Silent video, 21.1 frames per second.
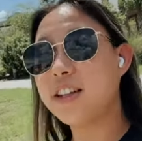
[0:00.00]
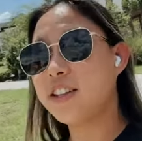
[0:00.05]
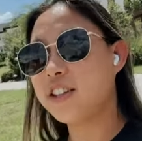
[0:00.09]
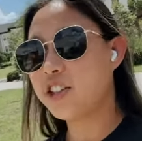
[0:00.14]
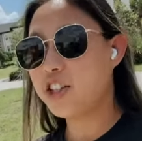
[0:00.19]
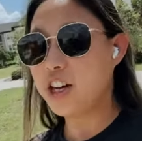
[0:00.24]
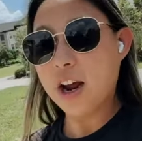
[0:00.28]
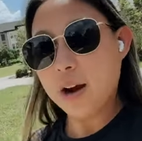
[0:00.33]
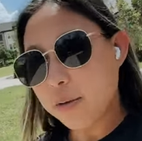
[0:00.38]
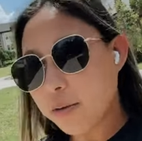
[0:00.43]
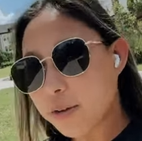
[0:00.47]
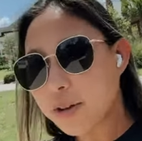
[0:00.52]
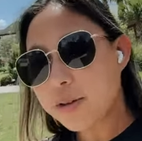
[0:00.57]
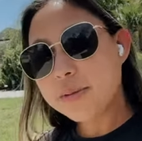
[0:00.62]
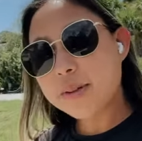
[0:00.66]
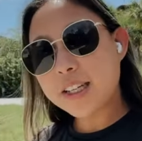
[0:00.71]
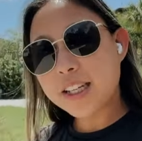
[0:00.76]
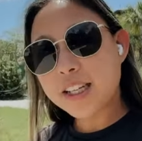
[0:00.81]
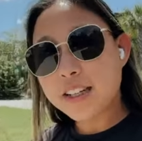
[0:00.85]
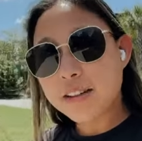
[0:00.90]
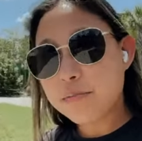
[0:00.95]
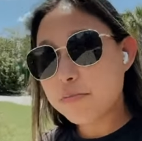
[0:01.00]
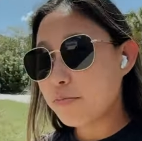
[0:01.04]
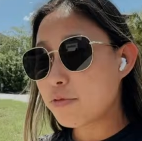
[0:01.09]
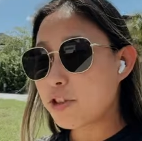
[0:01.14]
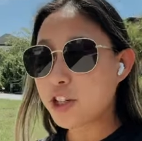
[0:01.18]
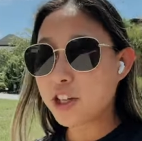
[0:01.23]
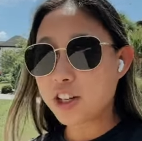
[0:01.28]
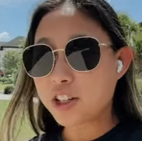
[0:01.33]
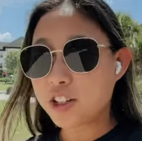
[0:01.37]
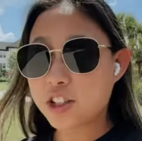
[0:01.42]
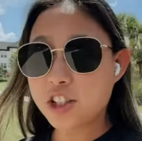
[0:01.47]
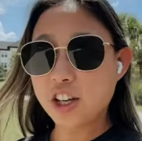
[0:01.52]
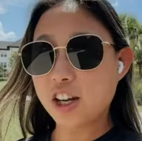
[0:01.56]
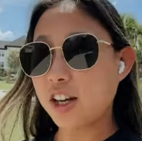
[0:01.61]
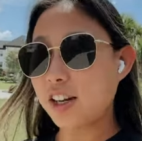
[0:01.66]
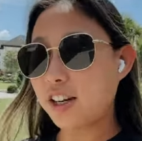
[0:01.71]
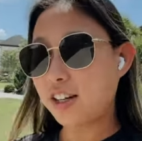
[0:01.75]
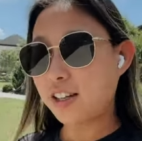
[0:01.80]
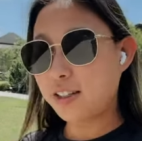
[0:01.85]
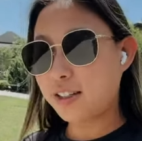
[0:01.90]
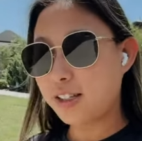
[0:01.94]
chat with me,
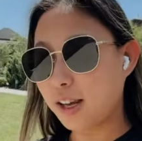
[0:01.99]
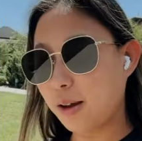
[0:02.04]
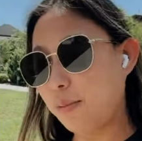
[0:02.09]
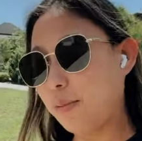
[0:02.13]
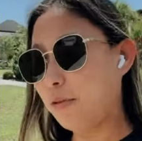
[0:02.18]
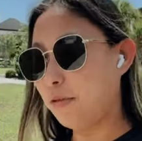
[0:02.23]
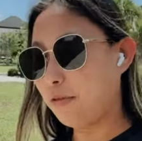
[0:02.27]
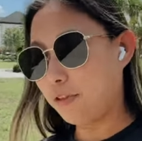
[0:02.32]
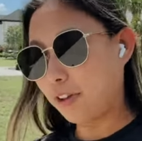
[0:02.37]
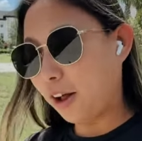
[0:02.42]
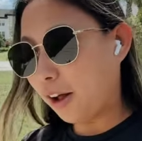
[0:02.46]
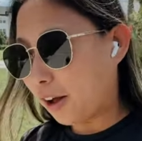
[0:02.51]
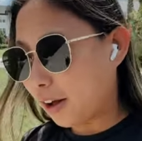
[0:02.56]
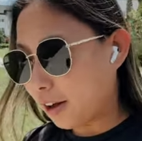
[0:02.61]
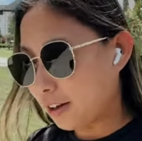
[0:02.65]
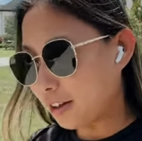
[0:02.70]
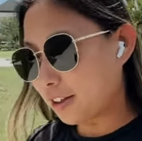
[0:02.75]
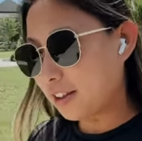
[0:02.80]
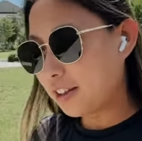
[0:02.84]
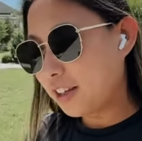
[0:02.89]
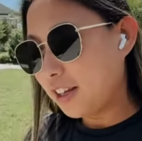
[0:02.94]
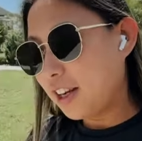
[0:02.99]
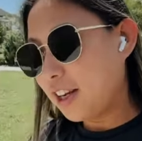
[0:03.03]
chit-chatty type of vlog.